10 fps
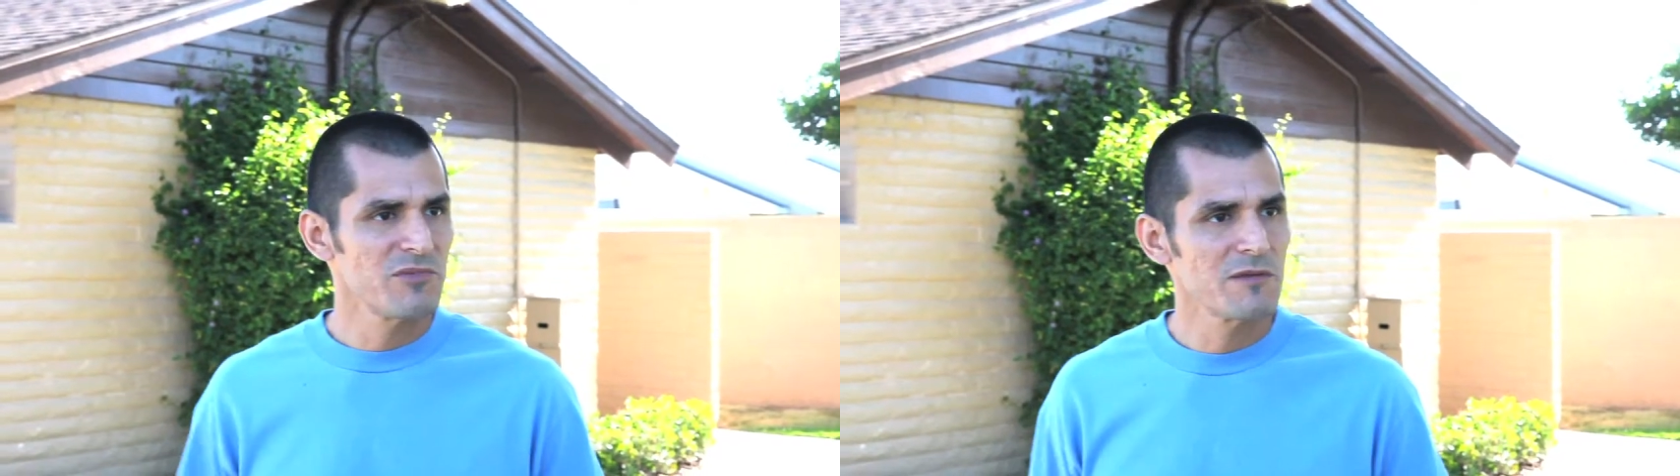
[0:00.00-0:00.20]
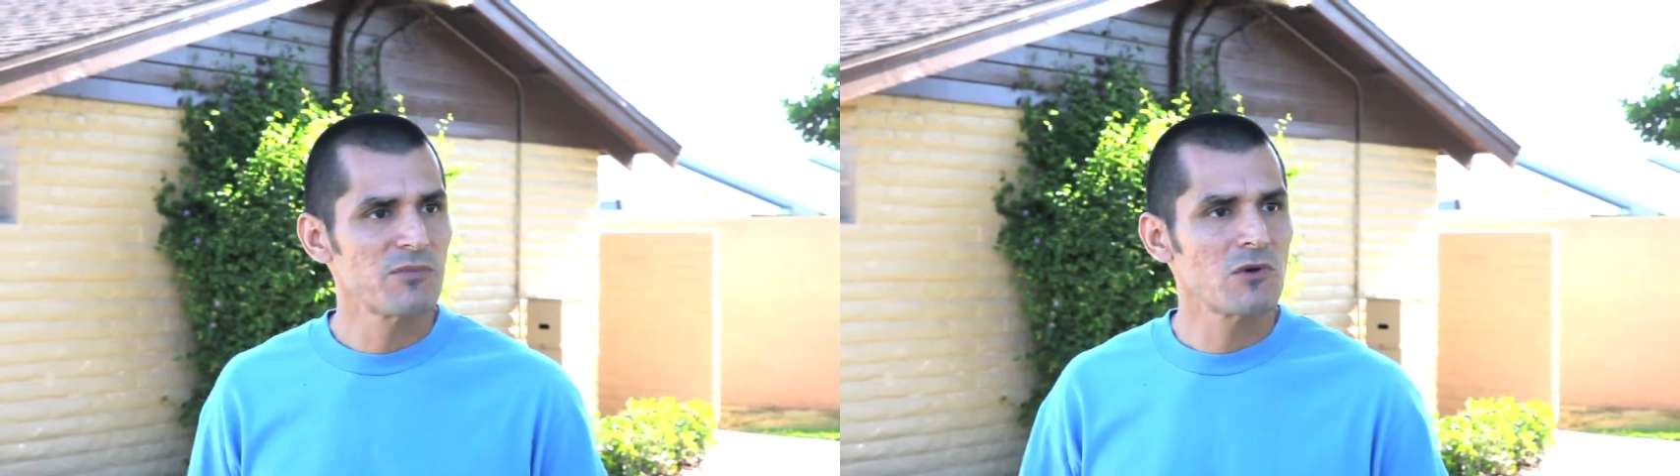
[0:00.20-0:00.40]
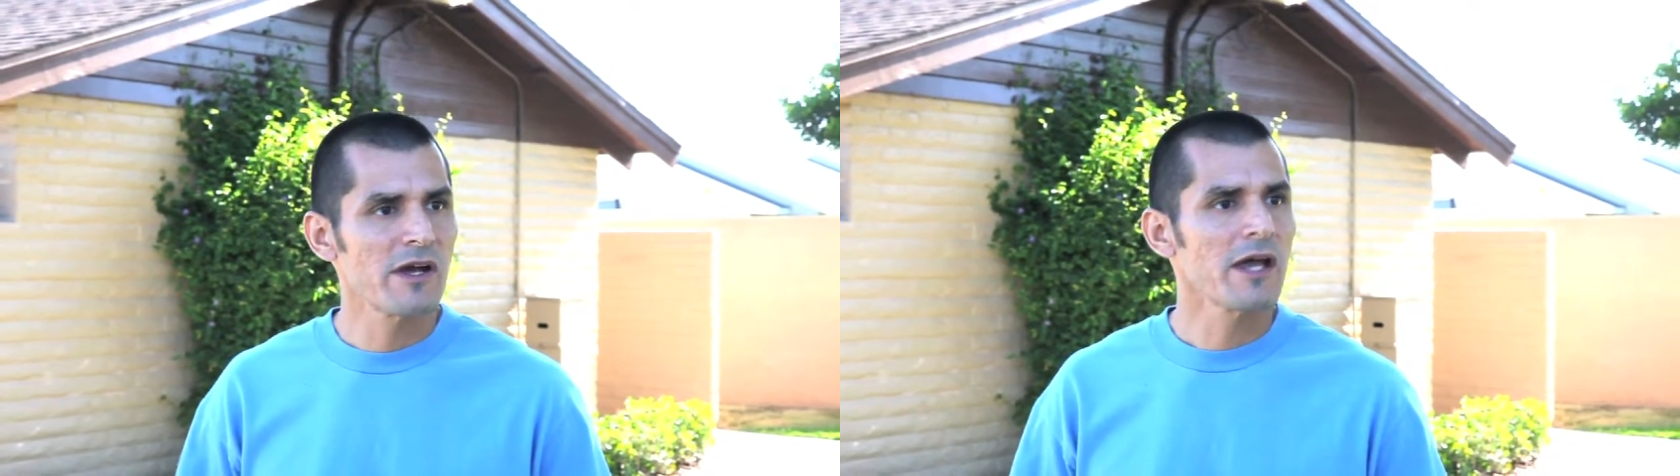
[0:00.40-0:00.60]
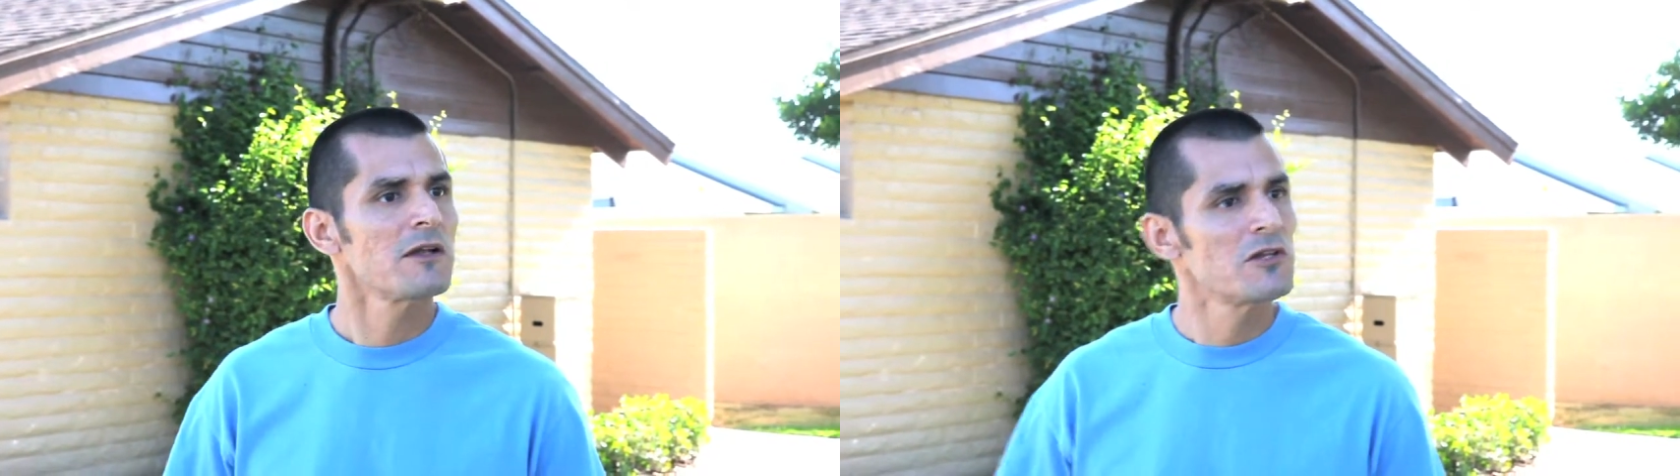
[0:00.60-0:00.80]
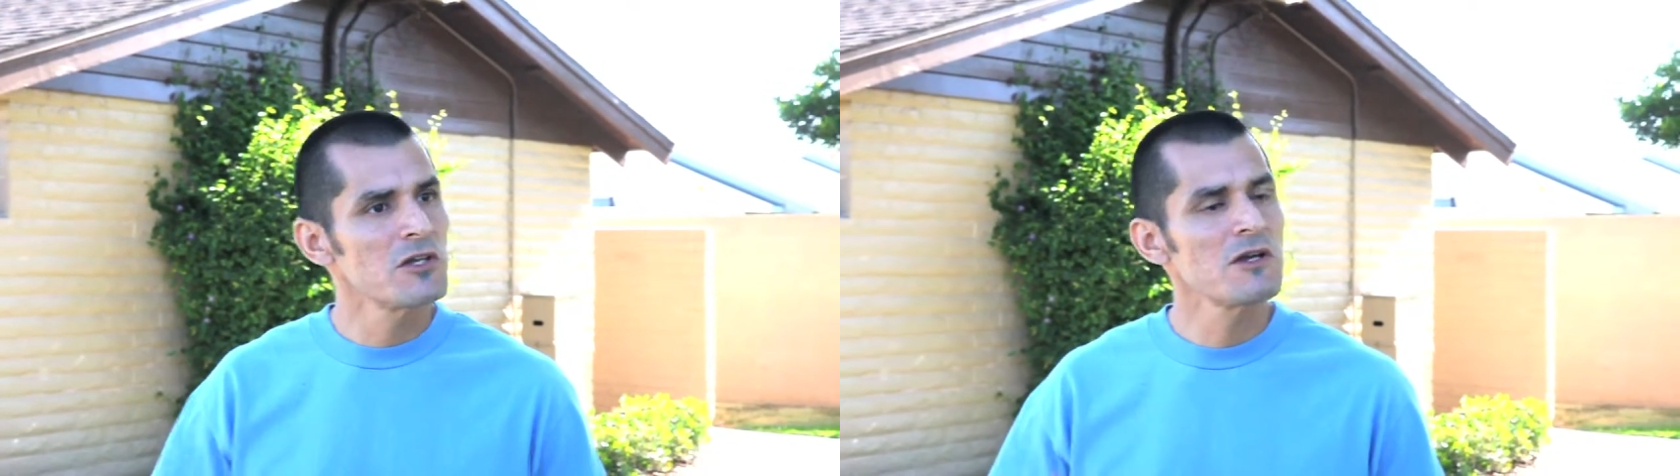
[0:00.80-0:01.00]
people,
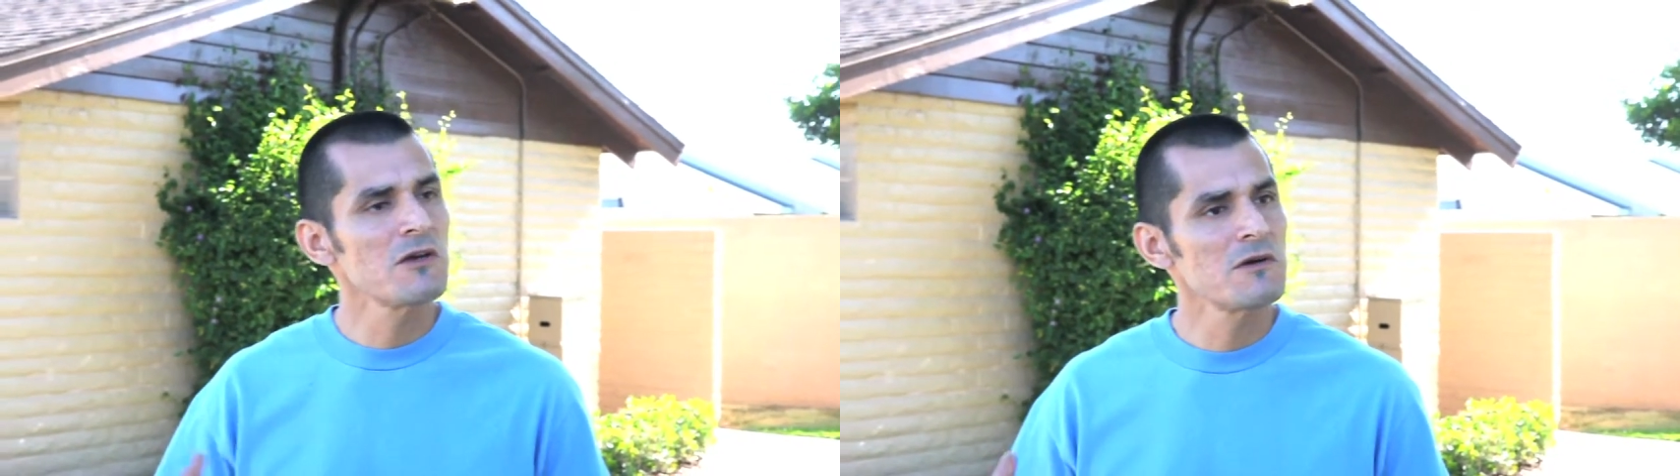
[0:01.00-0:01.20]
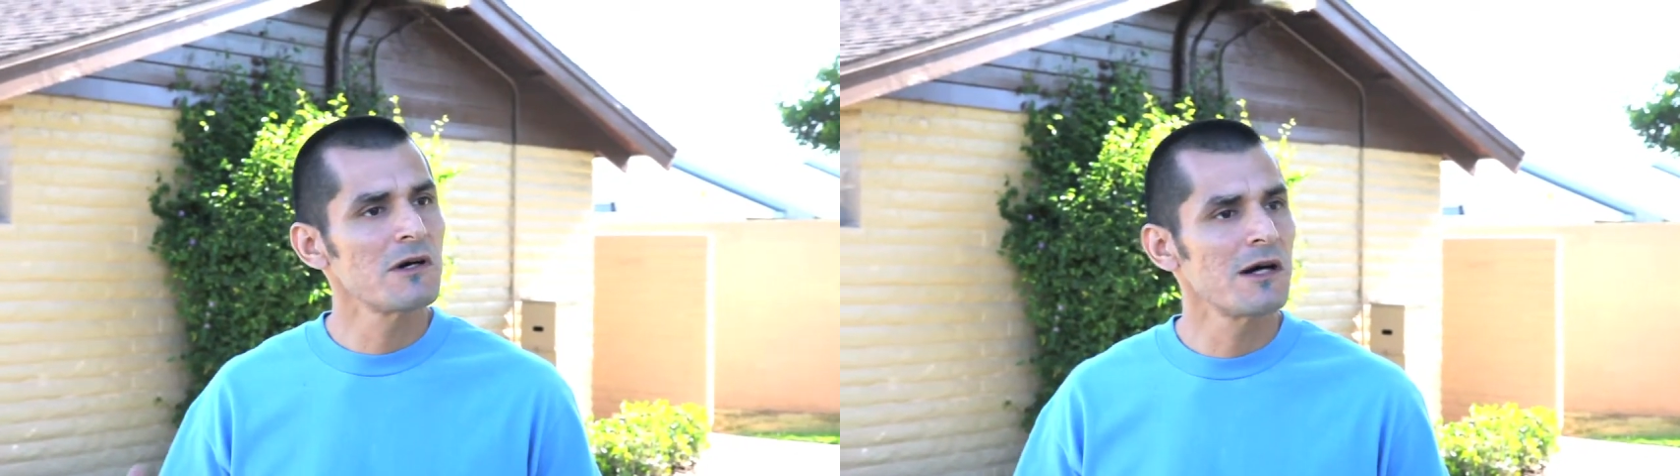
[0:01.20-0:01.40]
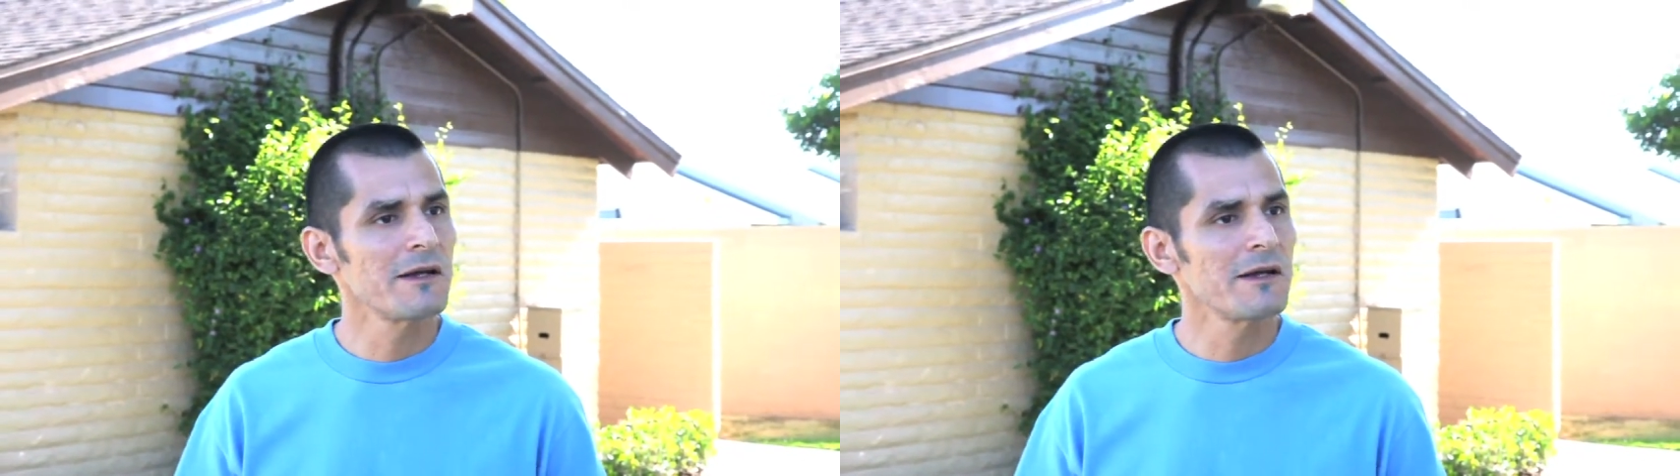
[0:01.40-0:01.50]
hey, do you,